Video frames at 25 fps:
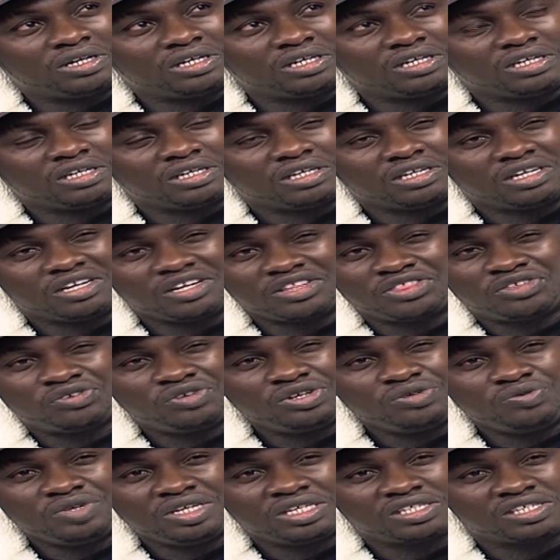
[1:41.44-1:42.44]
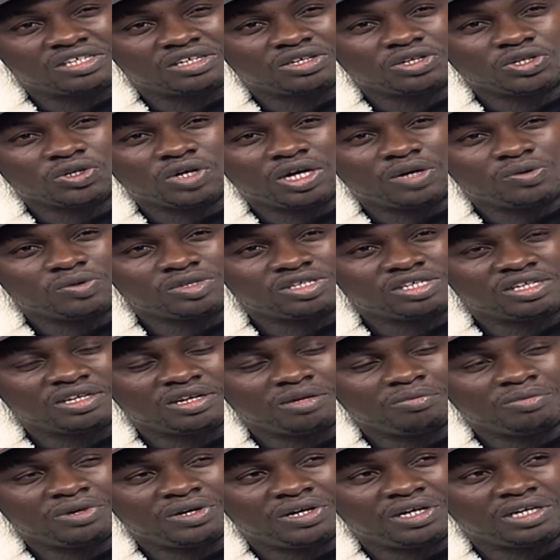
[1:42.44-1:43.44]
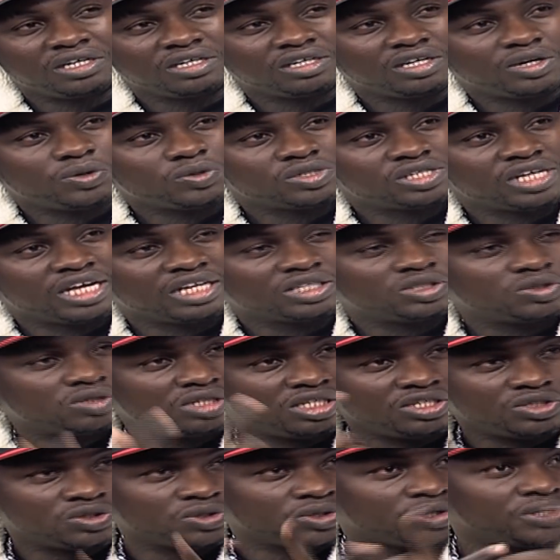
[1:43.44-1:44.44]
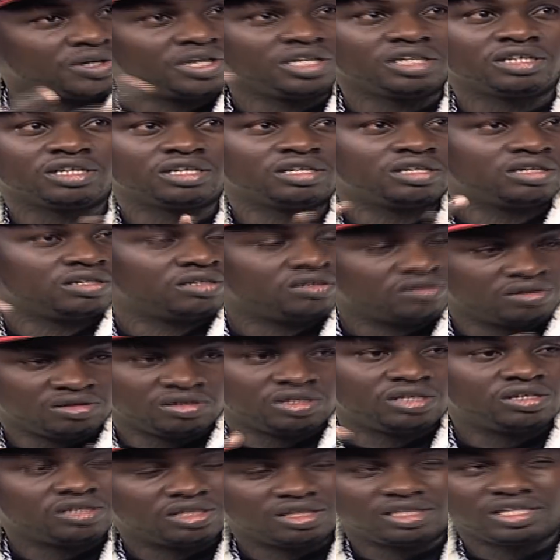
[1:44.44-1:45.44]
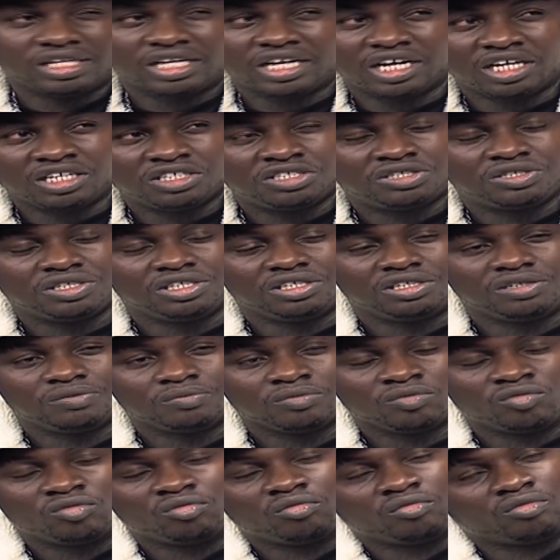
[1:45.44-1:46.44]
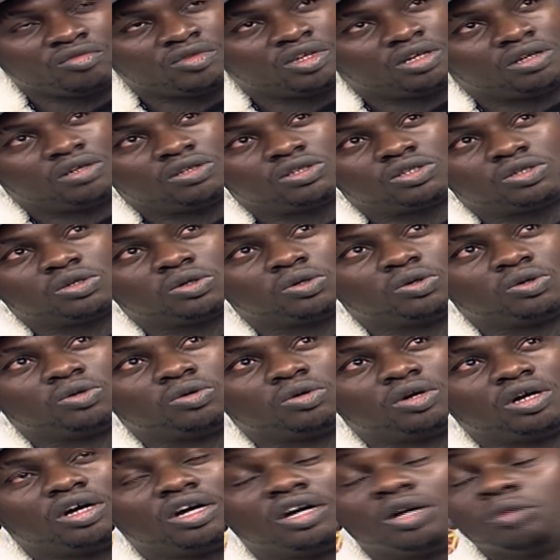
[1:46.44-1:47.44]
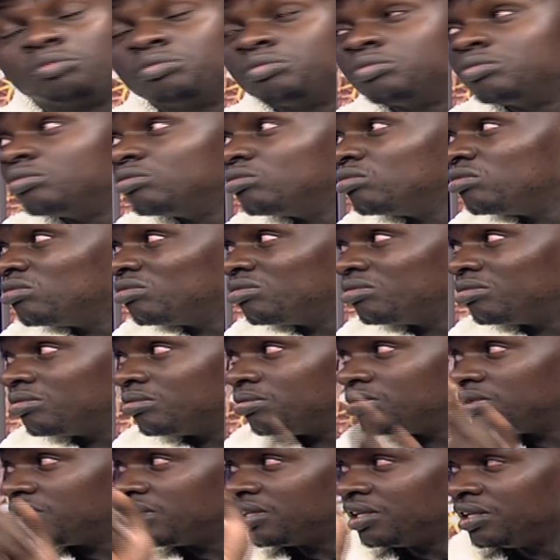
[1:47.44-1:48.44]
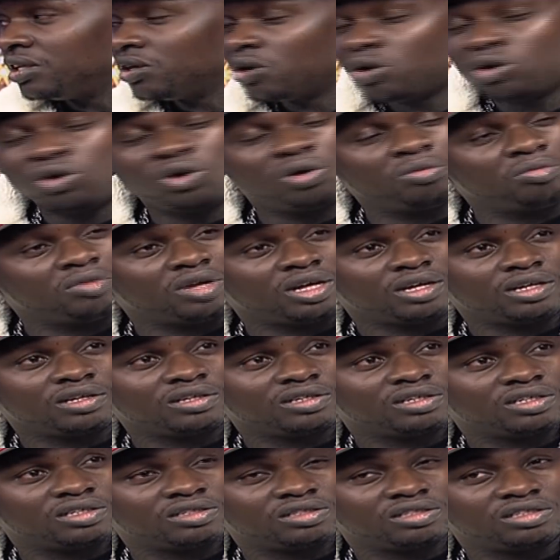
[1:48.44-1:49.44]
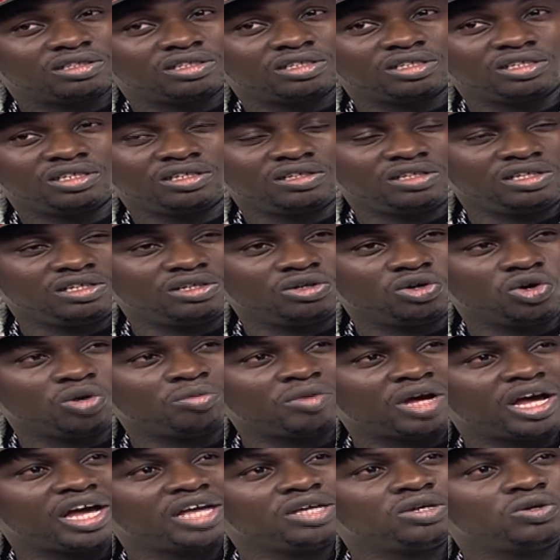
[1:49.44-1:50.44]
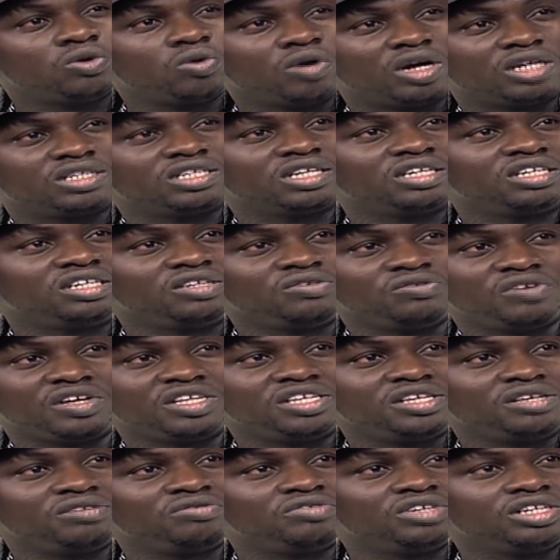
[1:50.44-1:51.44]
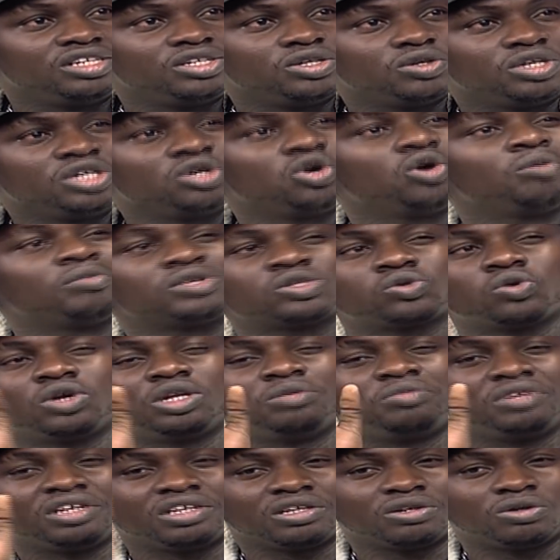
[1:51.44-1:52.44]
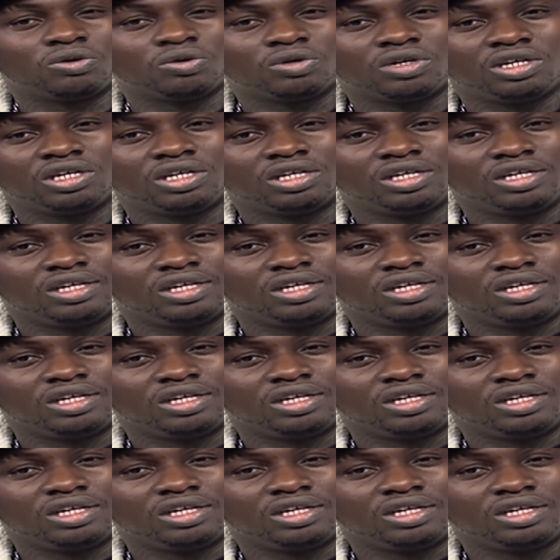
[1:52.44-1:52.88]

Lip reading: 3 weeks ago I was in America. I was actually touring the country. So ingoma haikuwa hata nifanyie video. Ingoma sikuwa nimerecord.